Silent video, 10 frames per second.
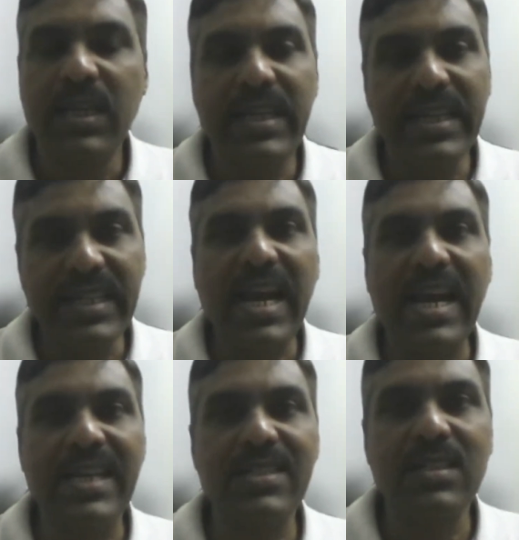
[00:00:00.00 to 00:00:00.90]
it
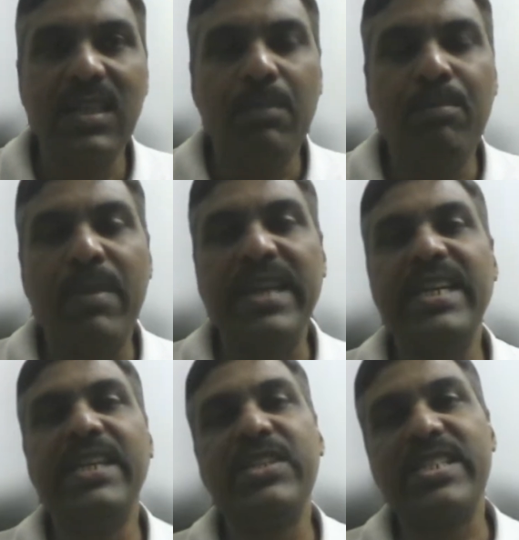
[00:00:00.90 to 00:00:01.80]
has many
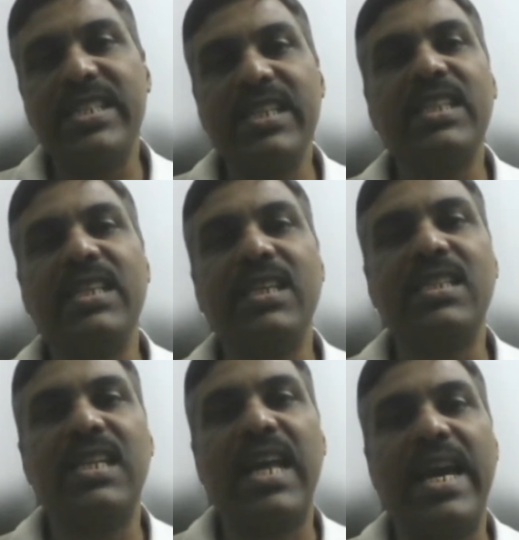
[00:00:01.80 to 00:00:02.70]
interesting
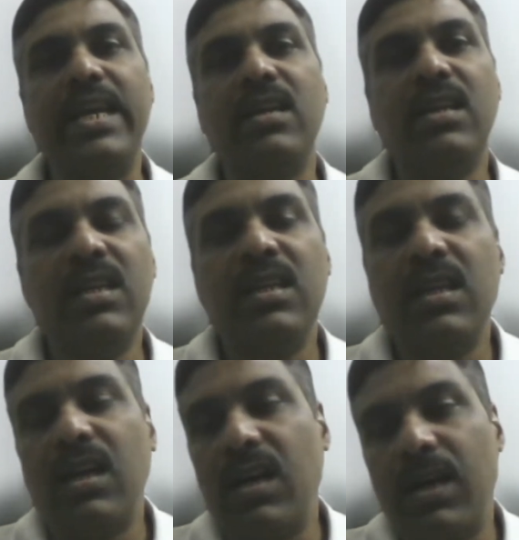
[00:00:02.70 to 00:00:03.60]
things like
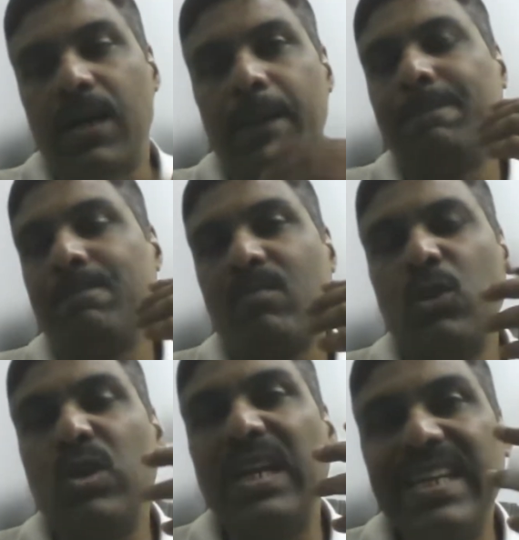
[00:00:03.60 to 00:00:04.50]

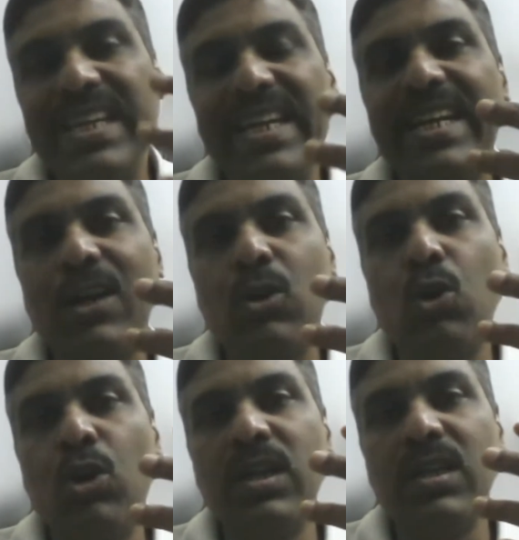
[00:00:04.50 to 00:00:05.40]
you can create a
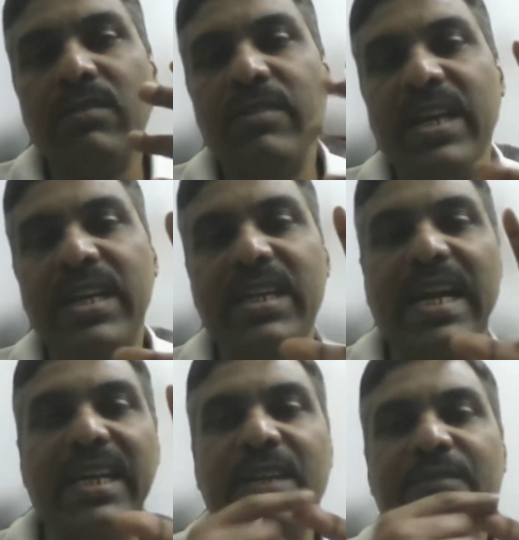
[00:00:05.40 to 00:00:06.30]
code where it
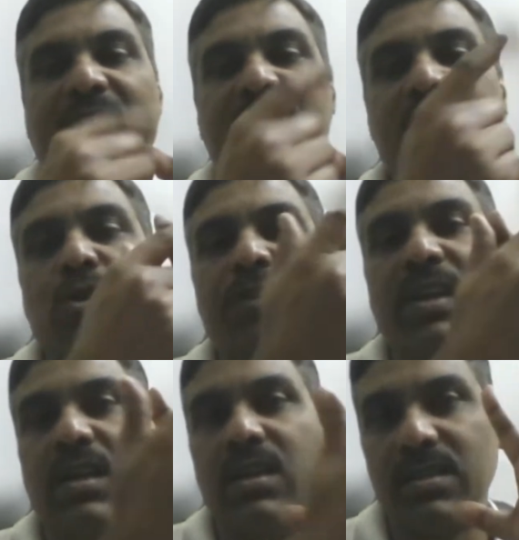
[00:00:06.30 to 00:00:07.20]
identifies your
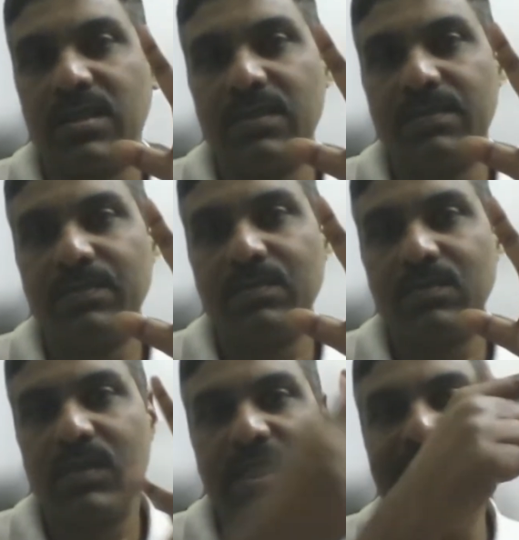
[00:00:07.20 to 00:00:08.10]
fingers,
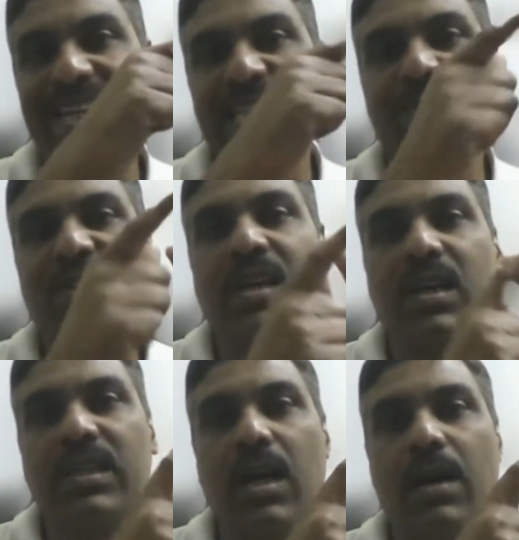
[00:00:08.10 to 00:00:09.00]
index
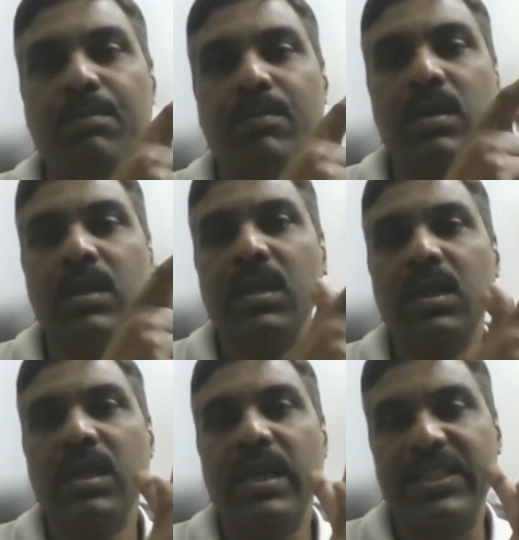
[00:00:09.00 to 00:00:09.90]
finger, thumb,
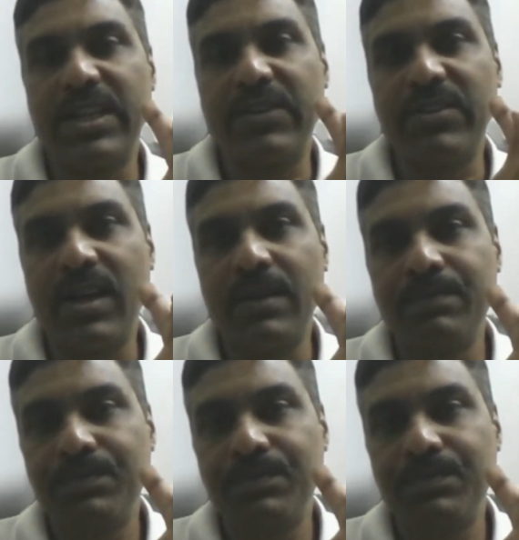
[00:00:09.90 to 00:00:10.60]
etc.